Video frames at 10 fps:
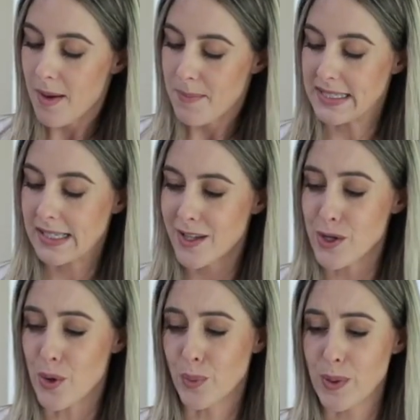Basically,
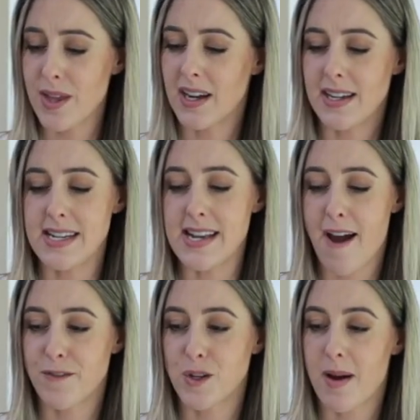the only thing I didn't
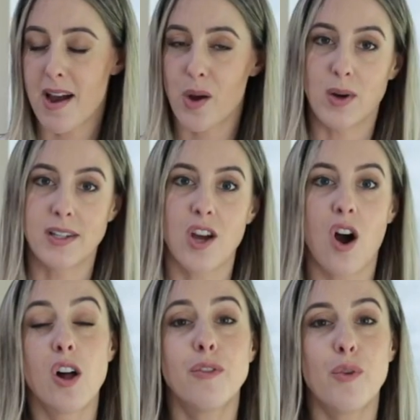have to buy was
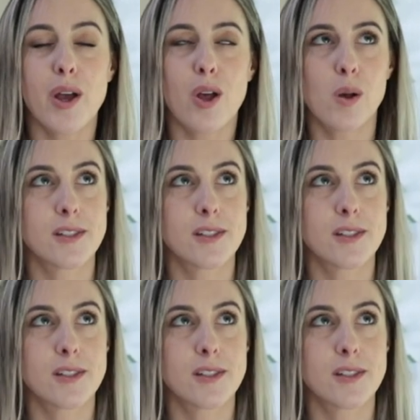olive oil,